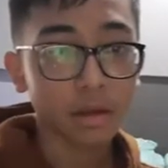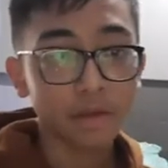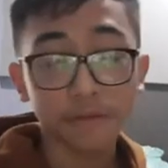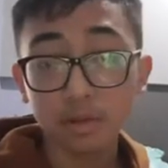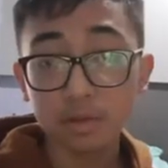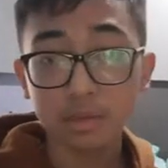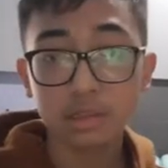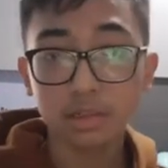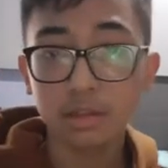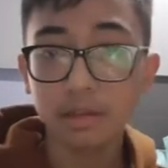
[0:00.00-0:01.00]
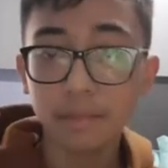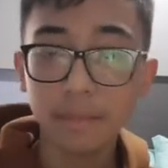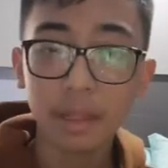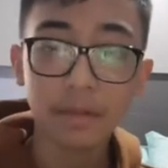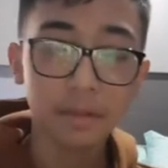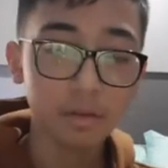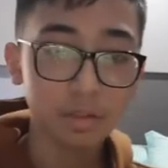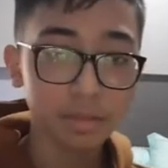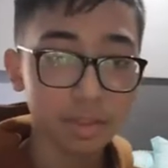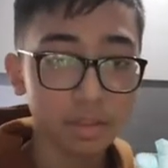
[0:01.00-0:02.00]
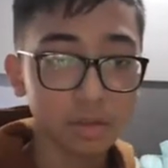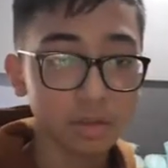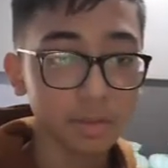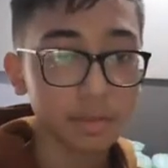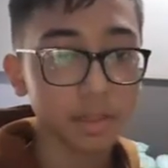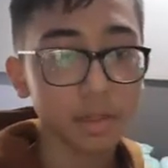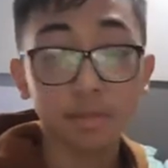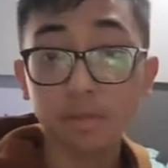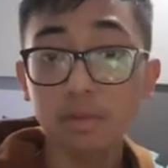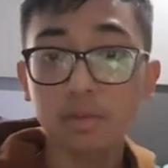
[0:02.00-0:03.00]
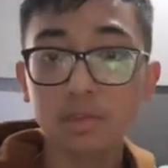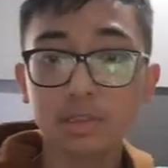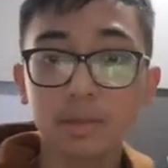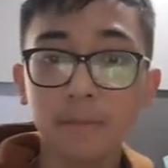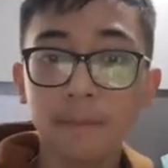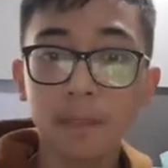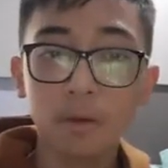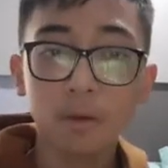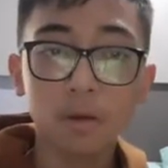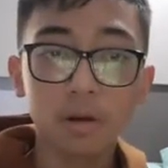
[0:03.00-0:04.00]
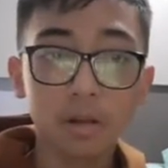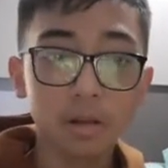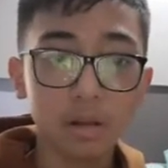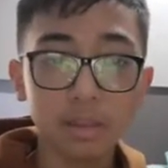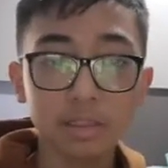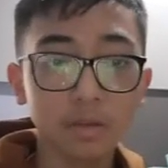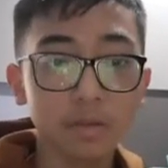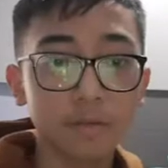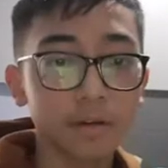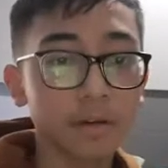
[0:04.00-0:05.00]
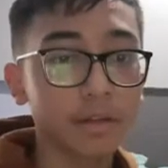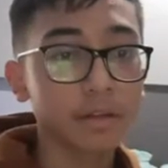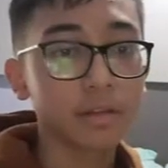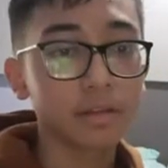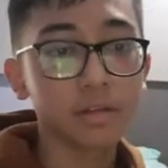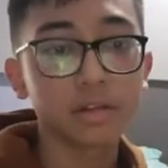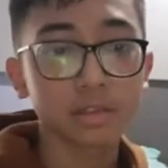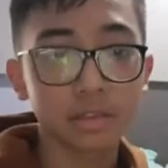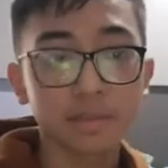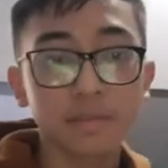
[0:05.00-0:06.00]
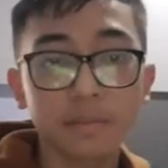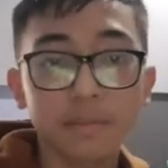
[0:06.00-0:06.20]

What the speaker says: Unfortunately, those manuscripts and books were lost over the years.